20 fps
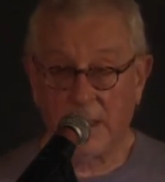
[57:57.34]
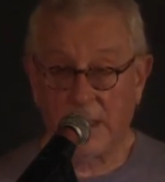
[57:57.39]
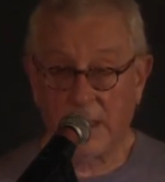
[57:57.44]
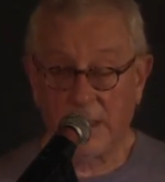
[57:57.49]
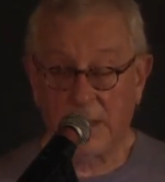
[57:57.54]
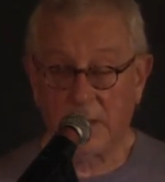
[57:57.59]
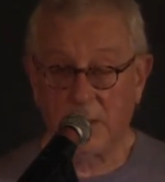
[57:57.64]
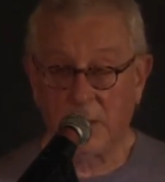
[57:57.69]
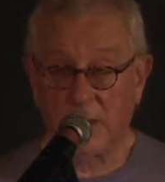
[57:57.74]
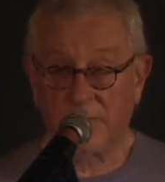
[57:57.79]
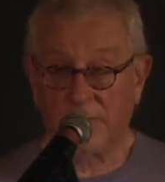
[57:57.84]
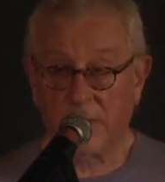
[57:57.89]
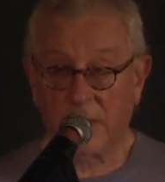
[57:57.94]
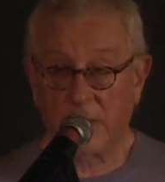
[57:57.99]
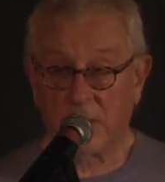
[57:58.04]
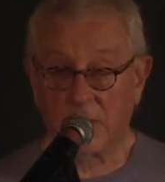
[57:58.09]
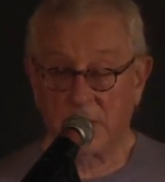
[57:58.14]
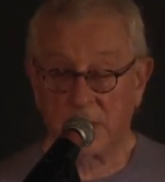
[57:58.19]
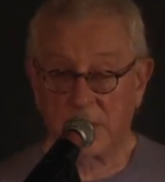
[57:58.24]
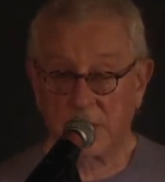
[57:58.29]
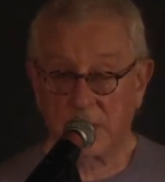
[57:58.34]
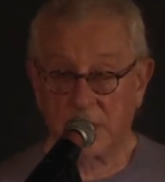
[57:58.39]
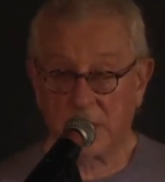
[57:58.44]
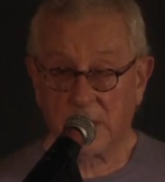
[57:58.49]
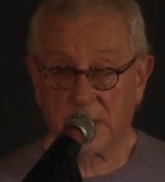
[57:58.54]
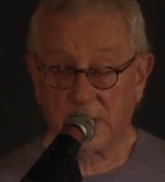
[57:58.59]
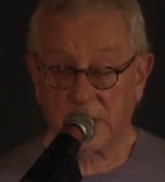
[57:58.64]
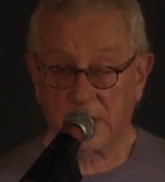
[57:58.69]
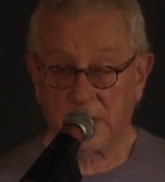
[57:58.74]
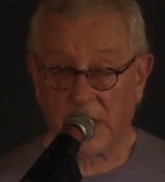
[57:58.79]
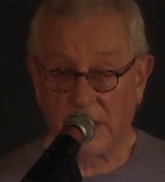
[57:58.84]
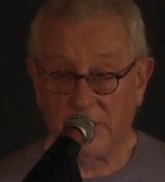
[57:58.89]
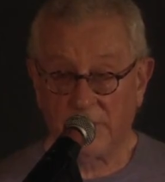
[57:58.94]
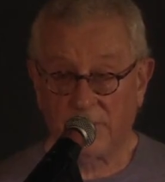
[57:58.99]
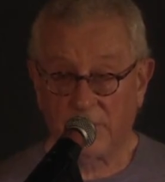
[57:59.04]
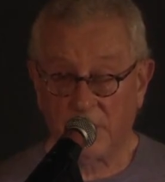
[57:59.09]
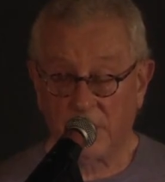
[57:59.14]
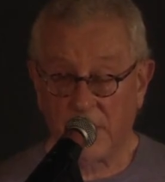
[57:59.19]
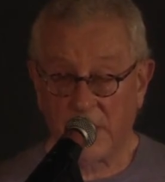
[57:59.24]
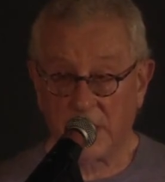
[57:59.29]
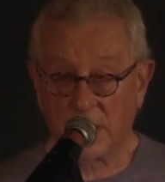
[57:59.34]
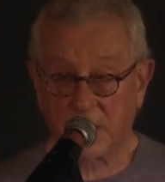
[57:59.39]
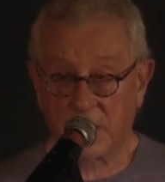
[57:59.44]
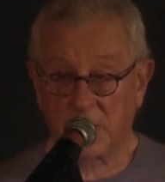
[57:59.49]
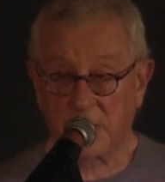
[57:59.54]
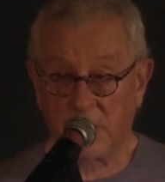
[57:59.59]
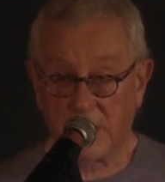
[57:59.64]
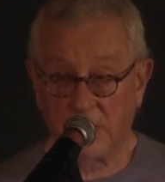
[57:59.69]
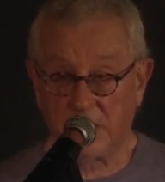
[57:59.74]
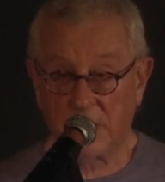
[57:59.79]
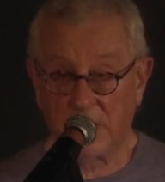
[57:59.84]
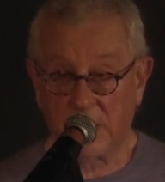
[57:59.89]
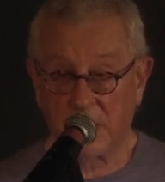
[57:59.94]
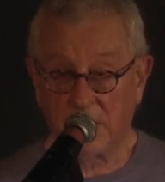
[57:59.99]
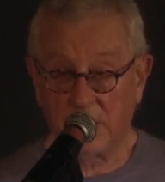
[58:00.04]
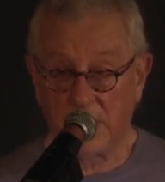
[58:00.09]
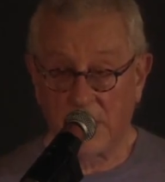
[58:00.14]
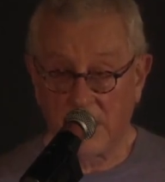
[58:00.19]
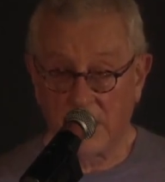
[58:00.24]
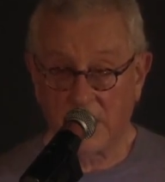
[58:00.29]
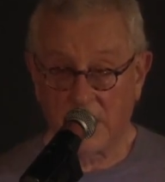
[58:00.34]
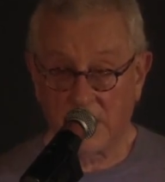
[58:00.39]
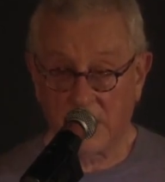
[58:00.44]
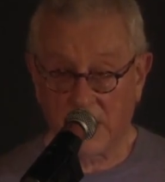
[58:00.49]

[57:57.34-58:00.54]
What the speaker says: UFOs safe for mainstream media to